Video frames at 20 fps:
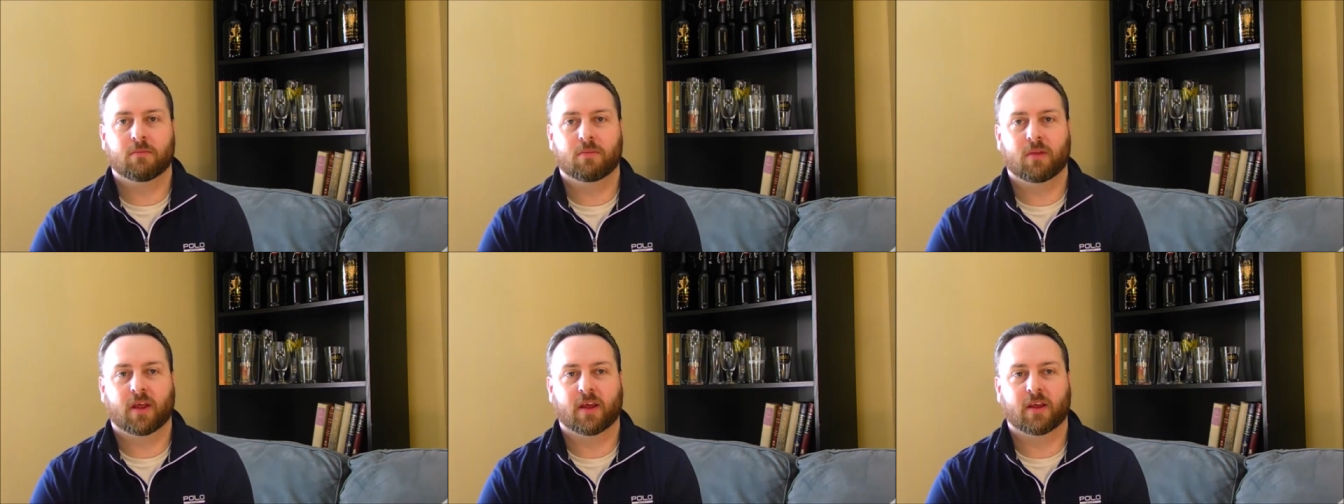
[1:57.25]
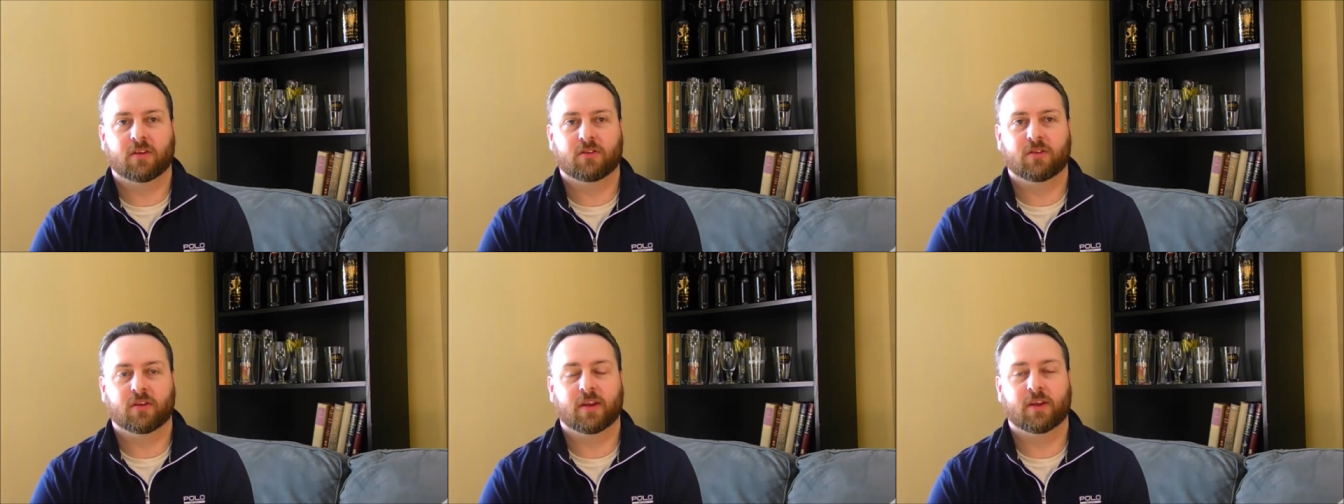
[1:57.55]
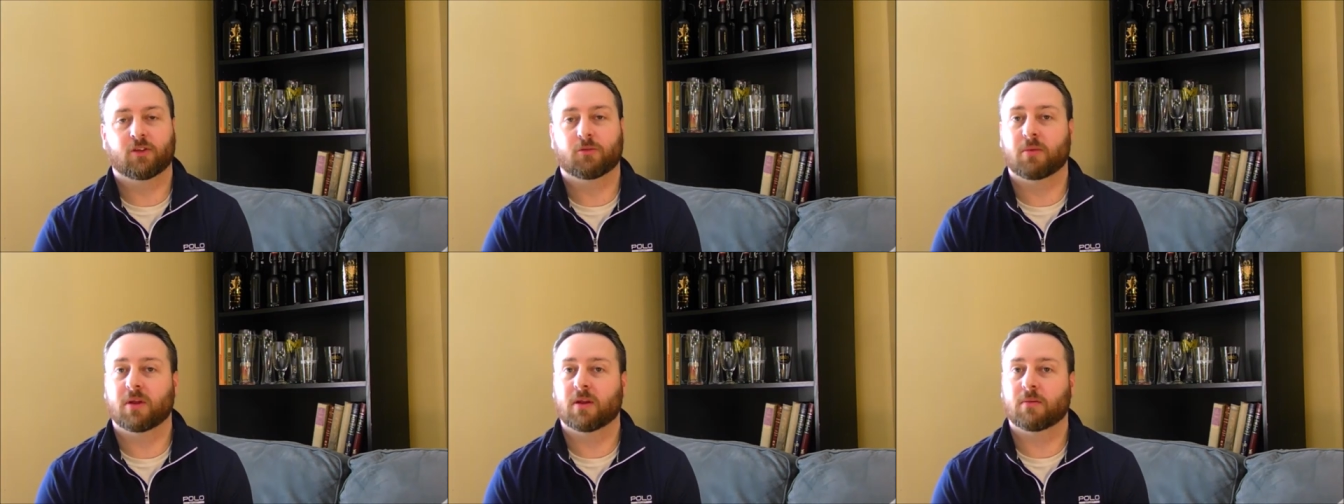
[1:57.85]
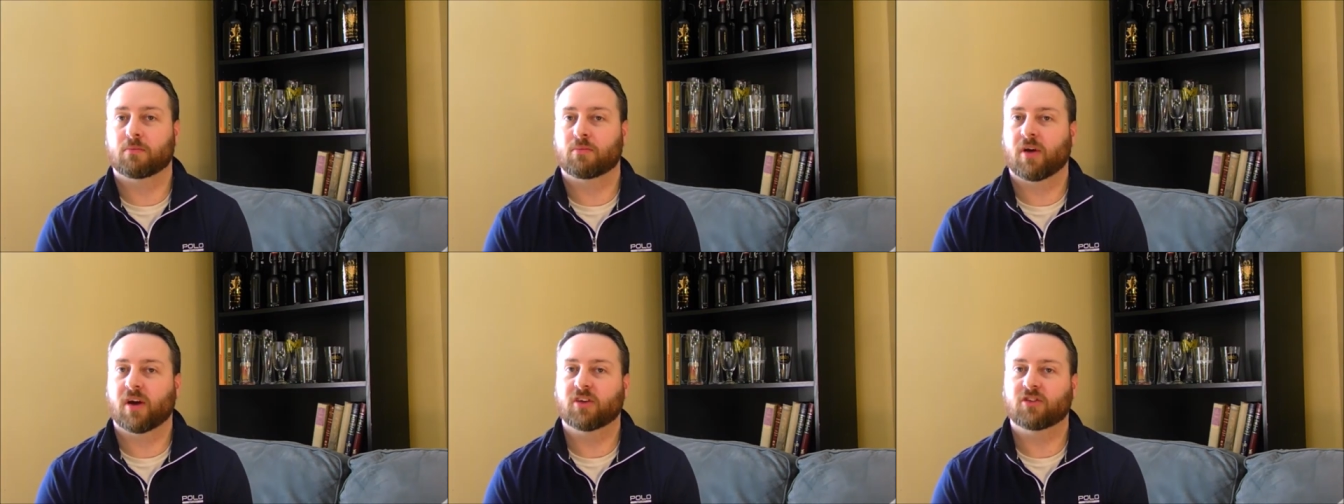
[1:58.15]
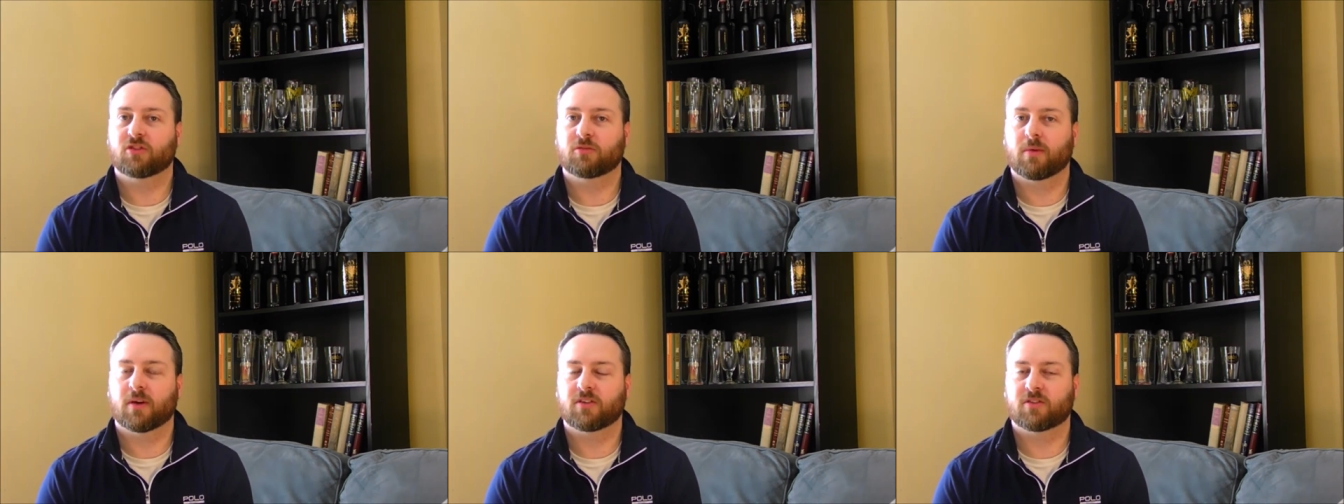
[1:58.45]
place and has been
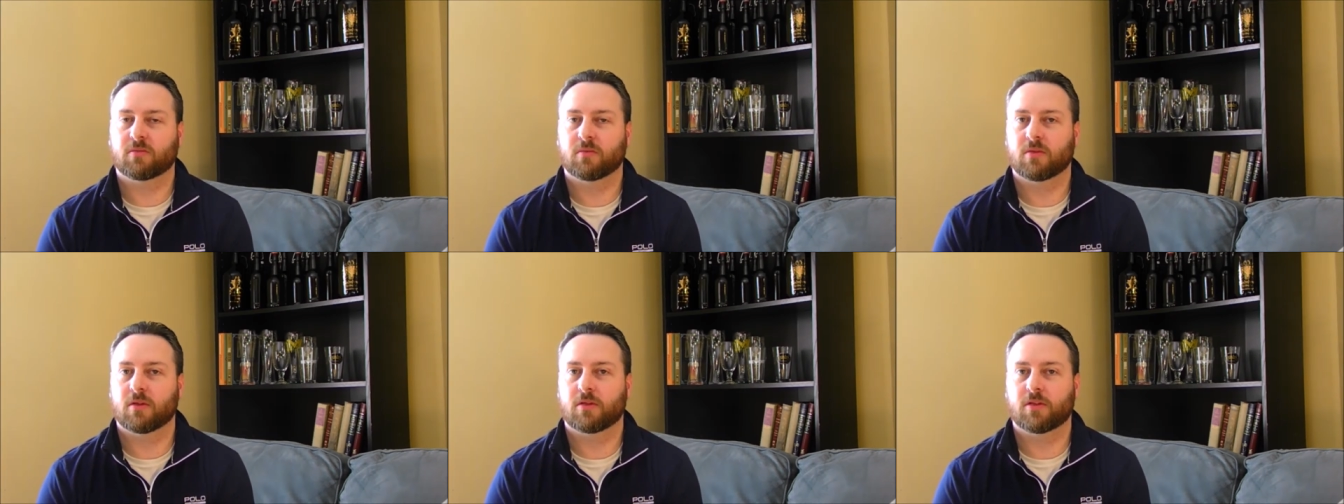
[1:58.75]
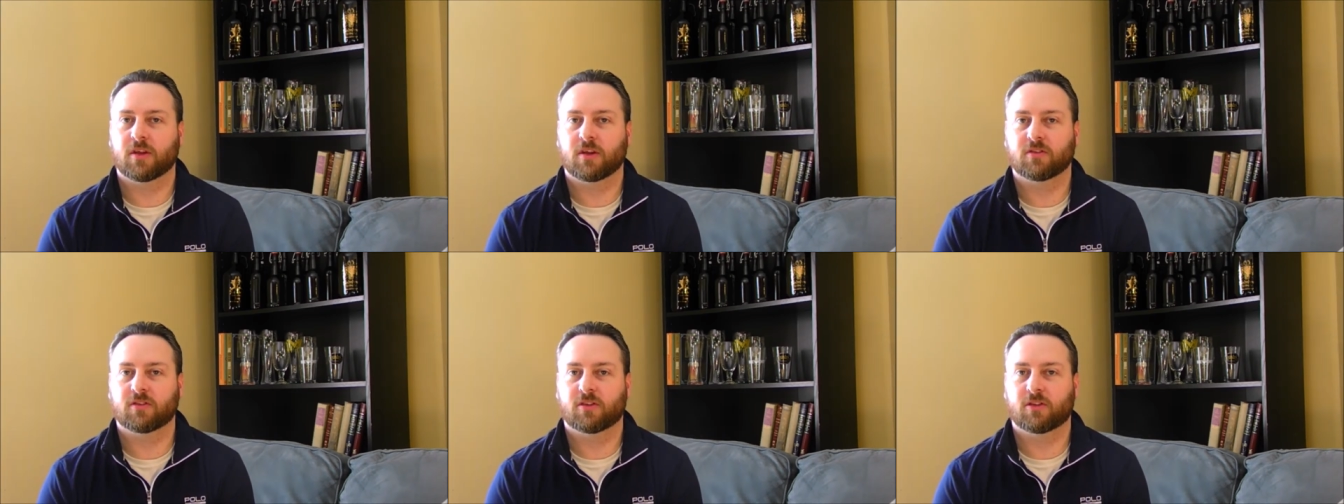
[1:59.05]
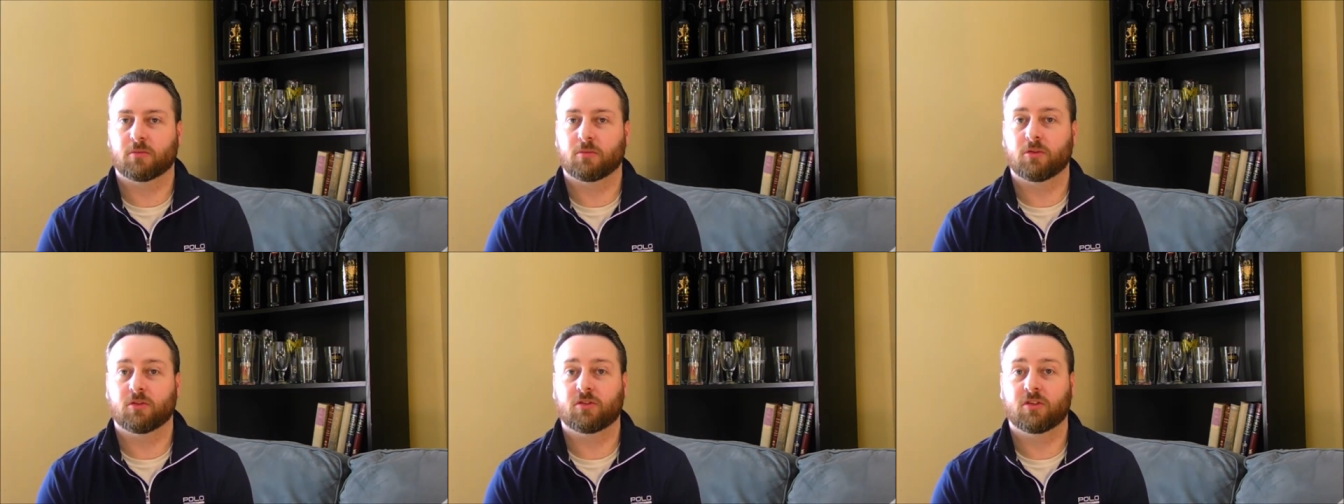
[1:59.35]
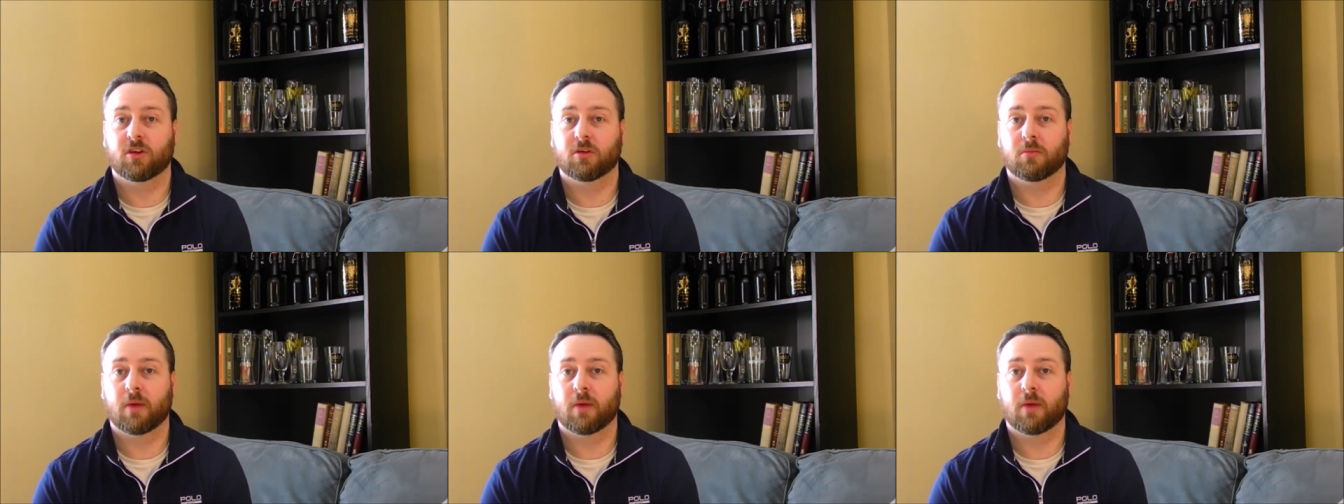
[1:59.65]
impressed by some of the things that the museum